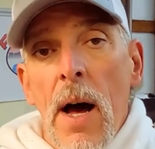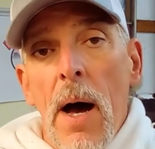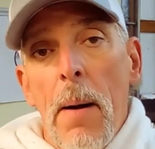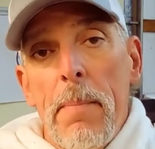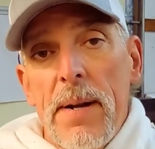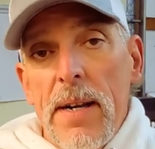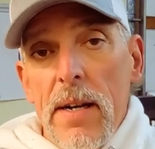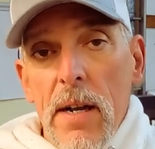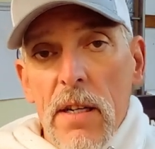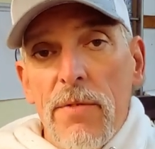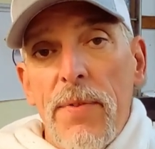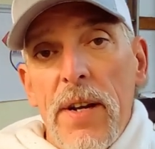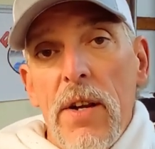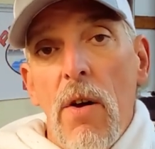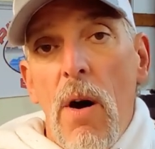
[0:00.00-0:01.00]
But in this
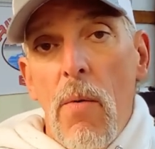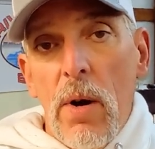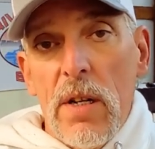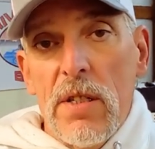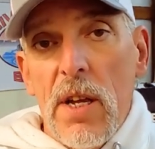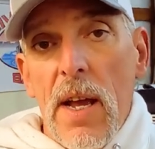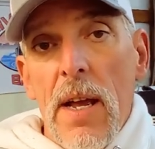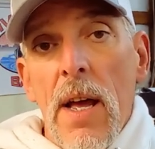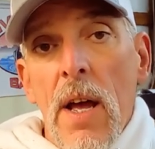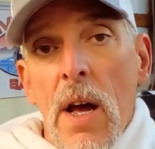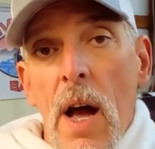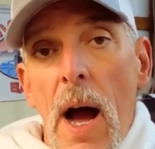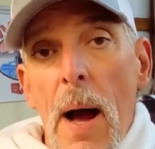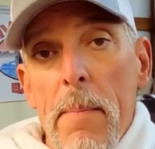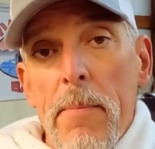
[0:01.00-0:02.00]
video, I want to say
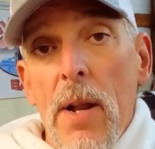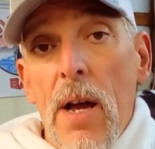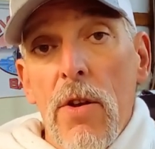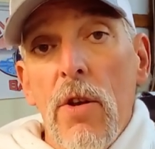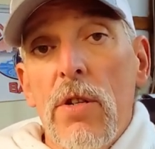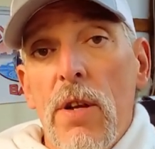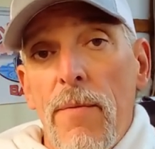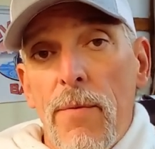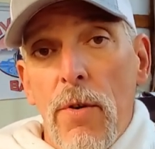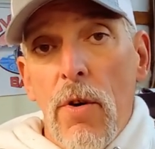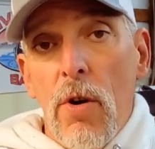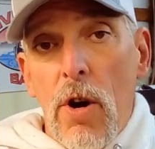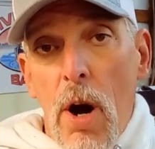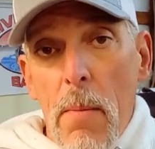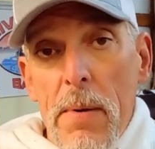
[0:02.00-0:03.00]
I'm not using
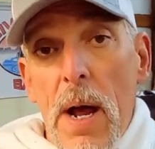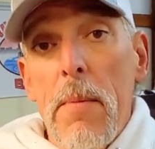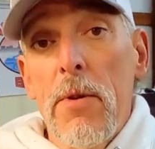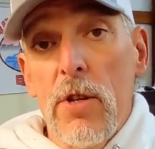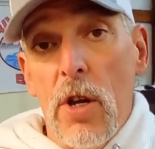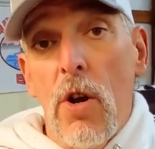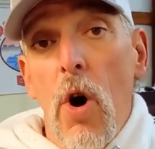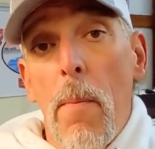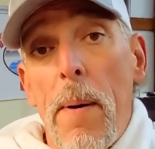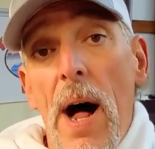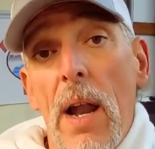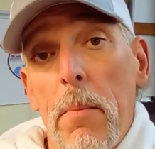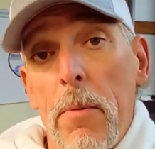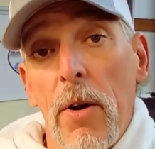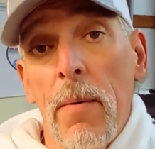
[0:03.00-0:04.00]
fluorocarbon. I'm using
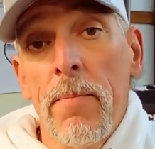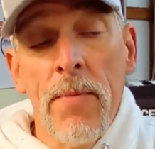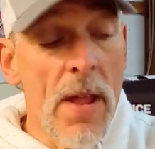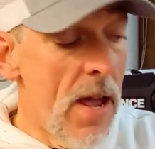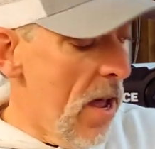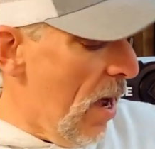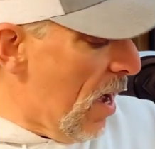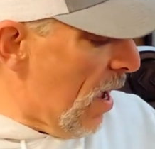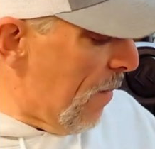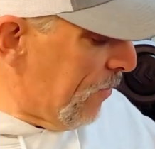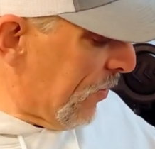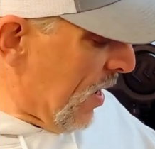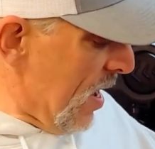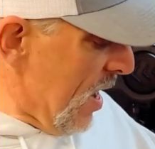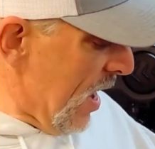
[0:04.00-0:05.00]
copolymer.
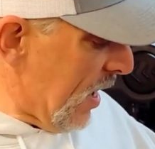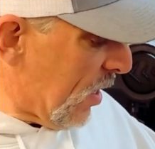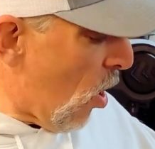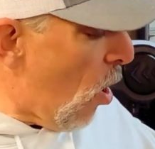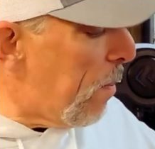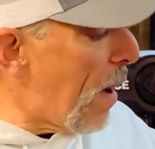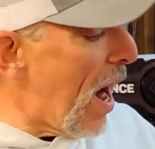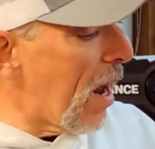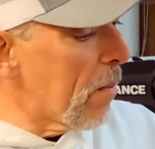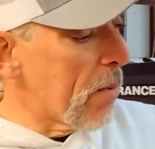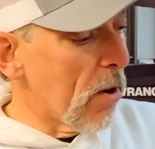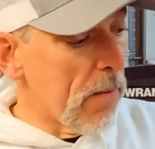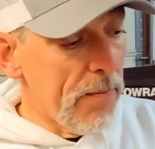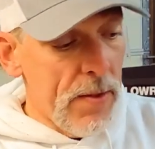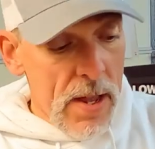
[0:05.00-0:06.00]
And
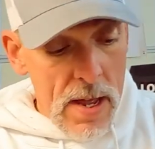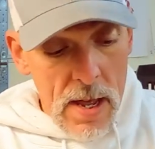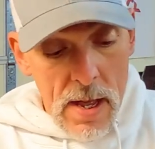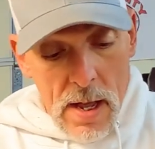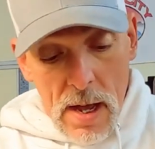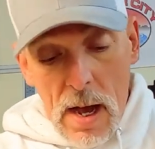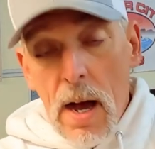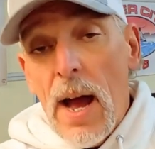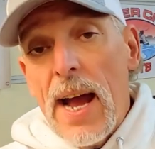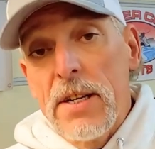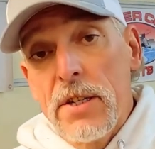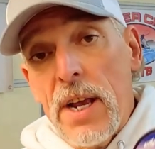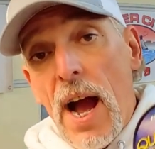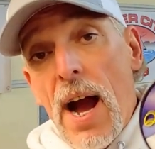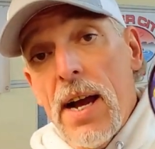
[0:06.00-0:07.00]
copolymer,
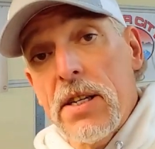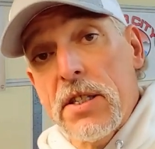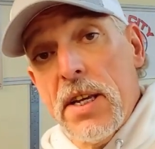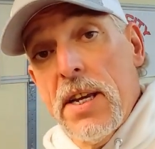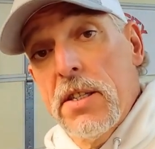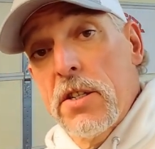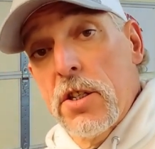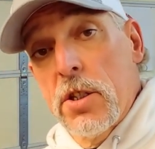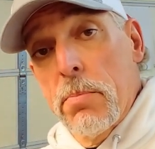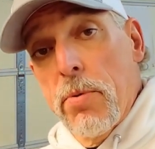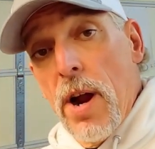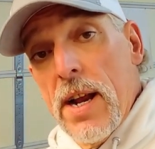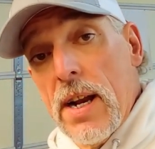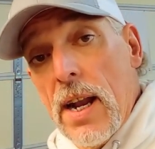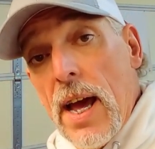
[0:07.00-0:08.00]
actually High Seas is the
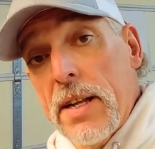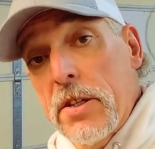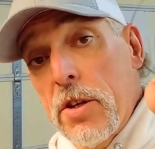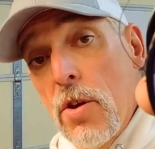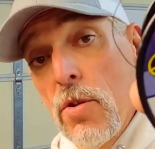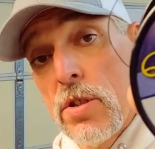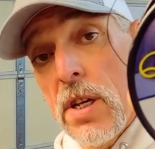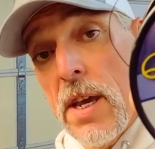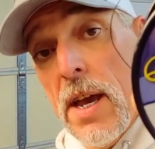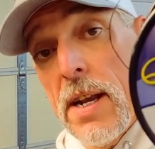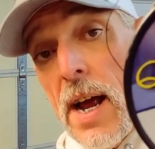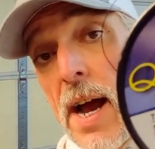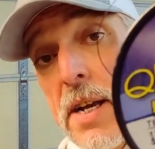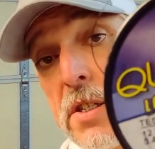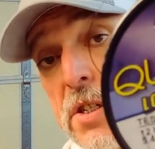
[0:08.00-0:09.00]
brand I like to use
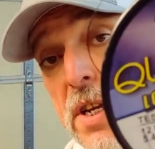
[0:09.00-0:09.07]
again. High